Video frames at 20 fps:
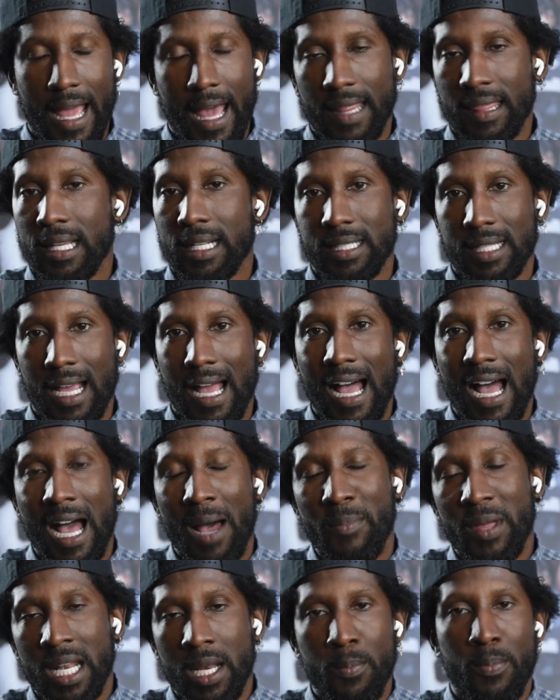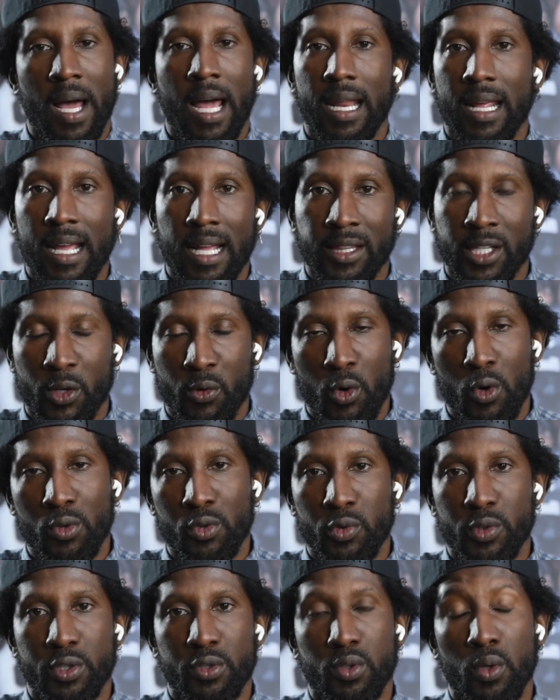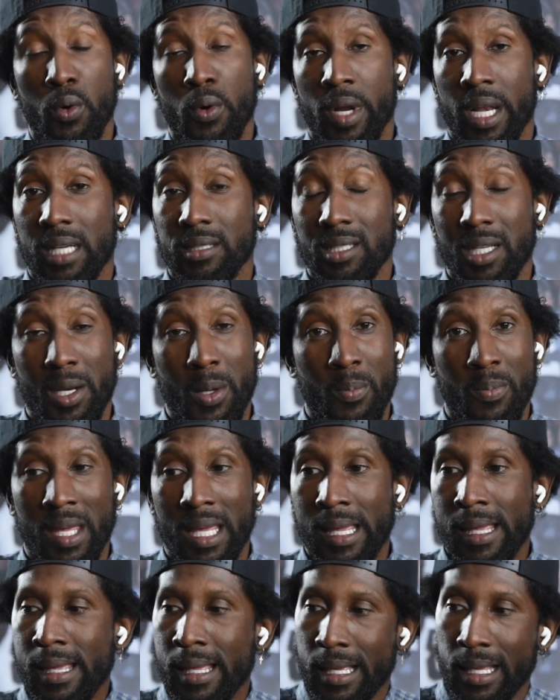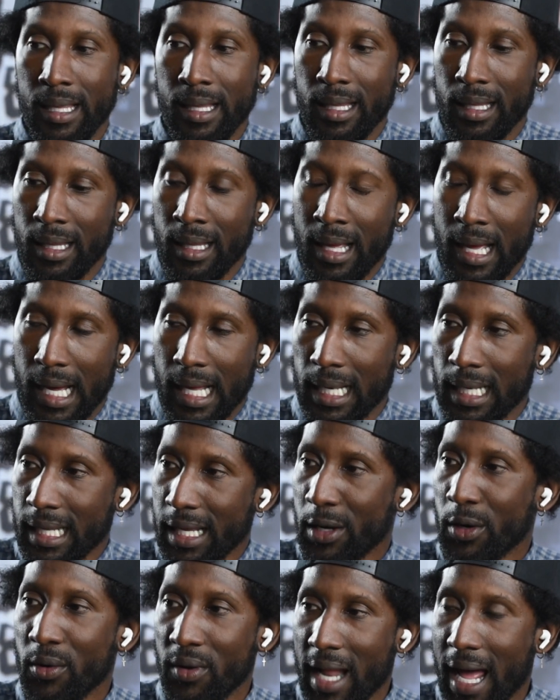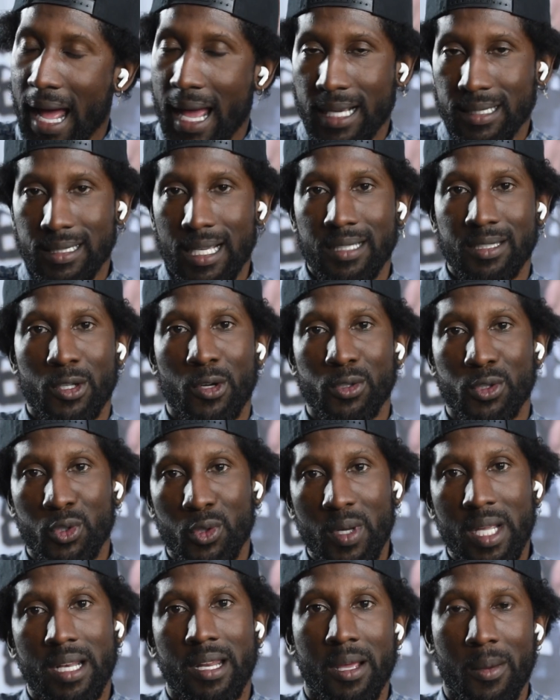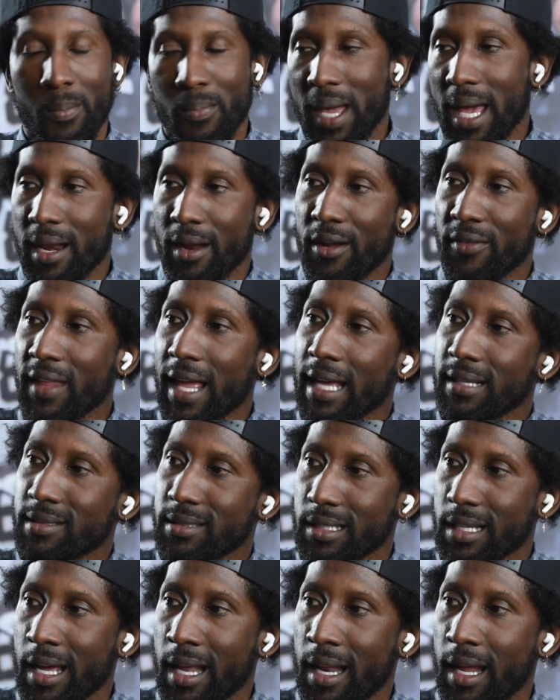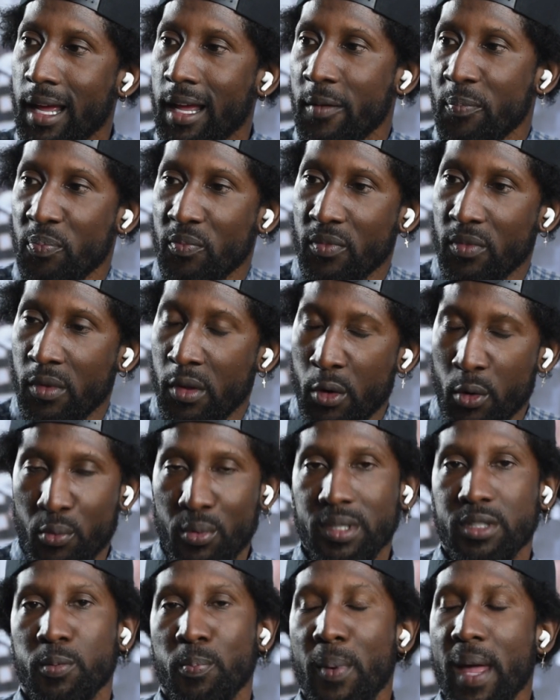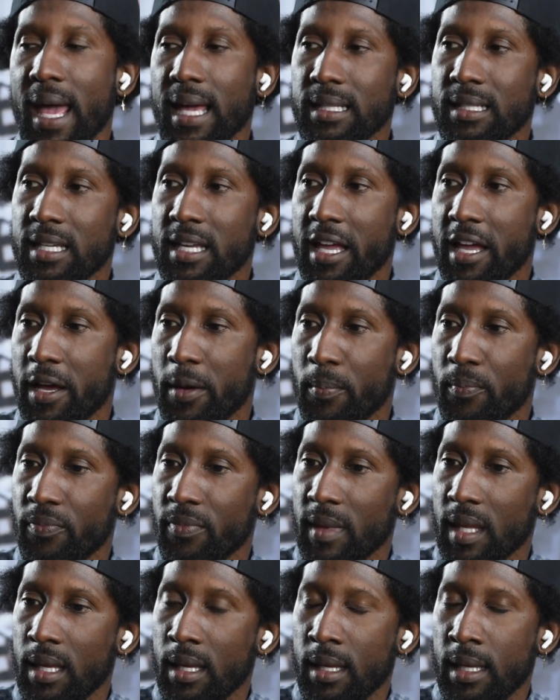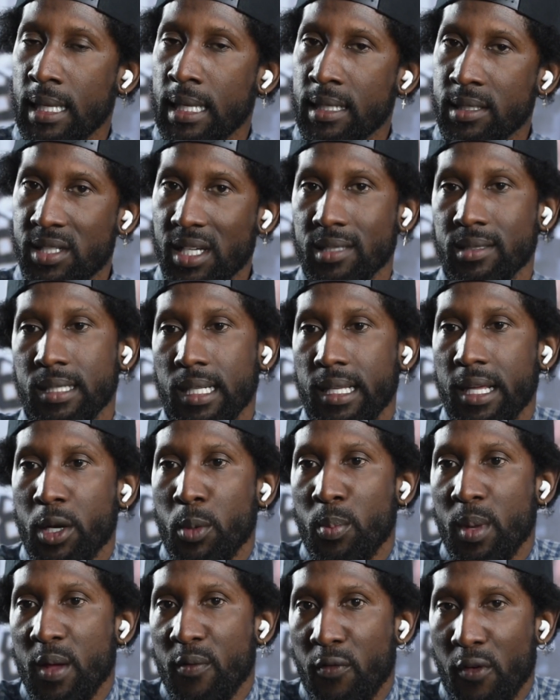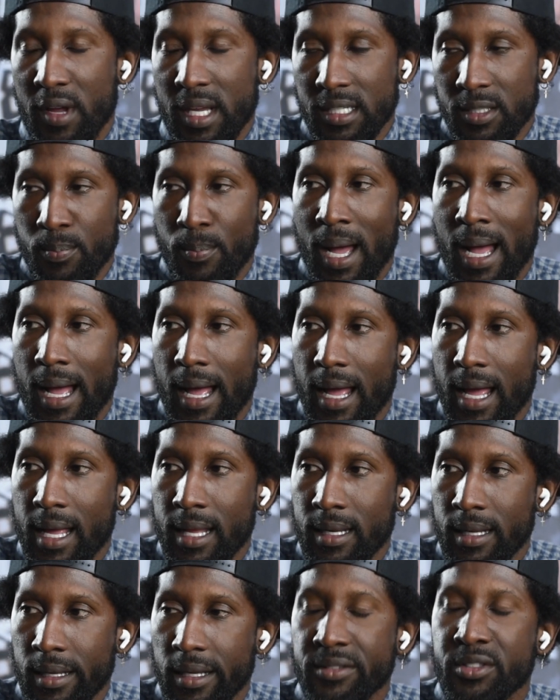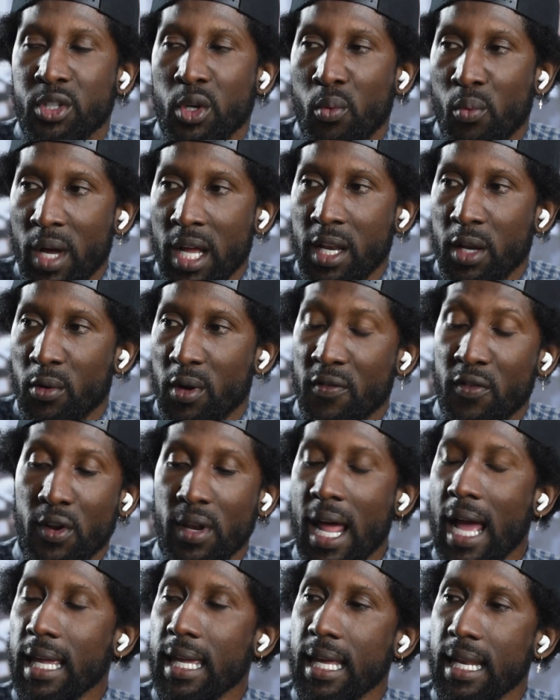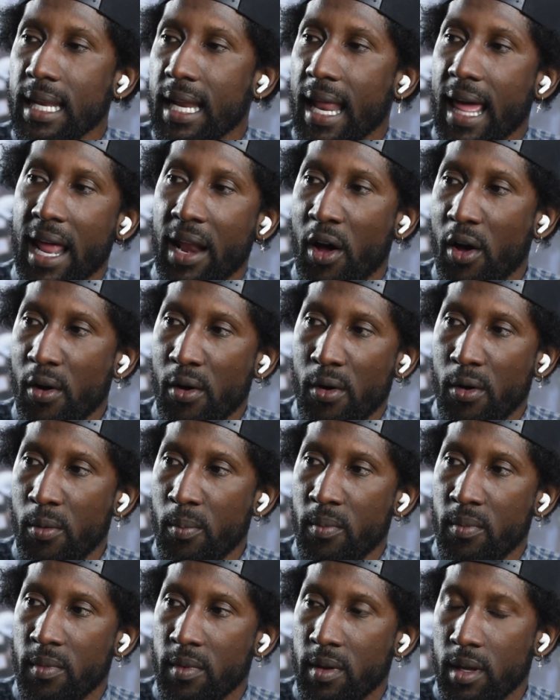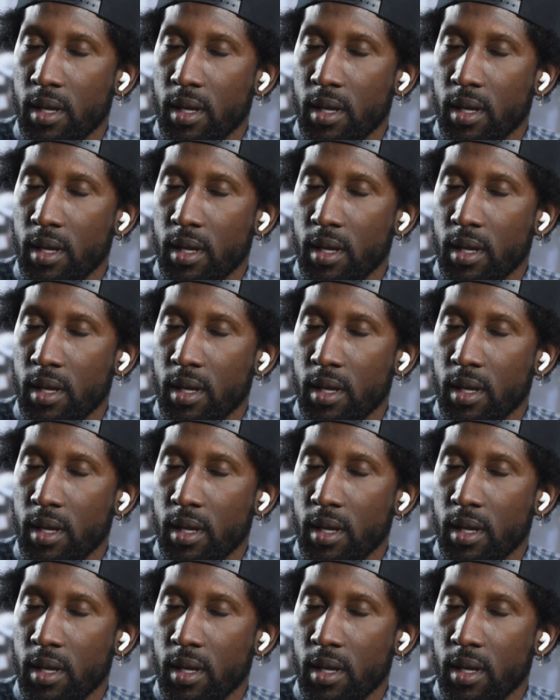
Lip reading: at the job, anybody at the grocery store that's going to be a little nice, that's going to treat him better, that's going to respect him just a little bit, for his mind to wonder, if you're not getting it at home